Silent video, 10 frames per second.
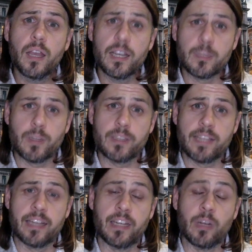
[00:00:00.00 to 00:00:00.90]
As well as
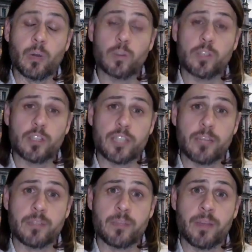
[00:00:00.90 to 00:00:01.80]
that, it also
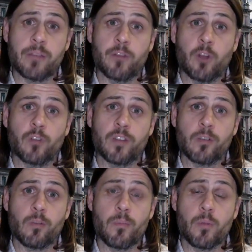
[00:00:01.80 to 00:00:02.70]
seems to be involved
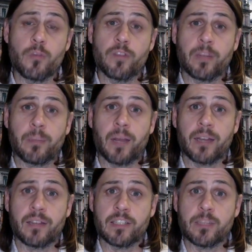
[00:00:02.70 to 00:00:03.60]
in removing
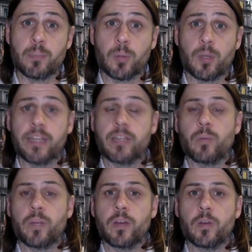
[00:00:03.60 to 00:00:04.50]
myelin debris, and
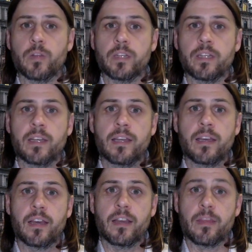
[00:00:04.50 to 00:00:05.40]
we know that
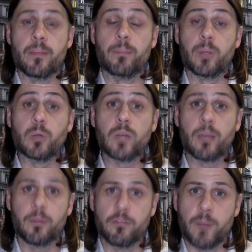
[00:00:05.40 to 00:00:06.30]
uh, the
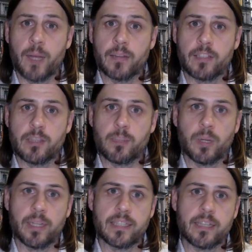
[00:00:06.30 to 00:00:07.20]
buildup of myelin
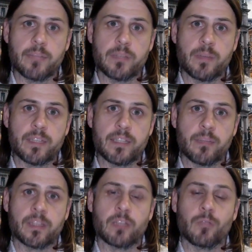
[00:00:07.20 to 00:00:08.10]
debris seems to be
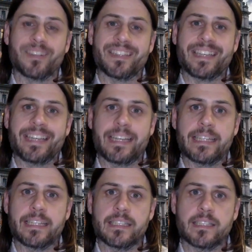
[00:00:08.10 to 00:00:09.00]
something that really
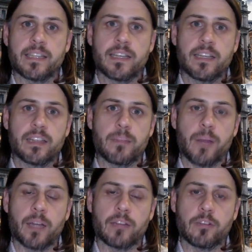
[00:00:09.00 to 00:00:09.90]
hinders the myelin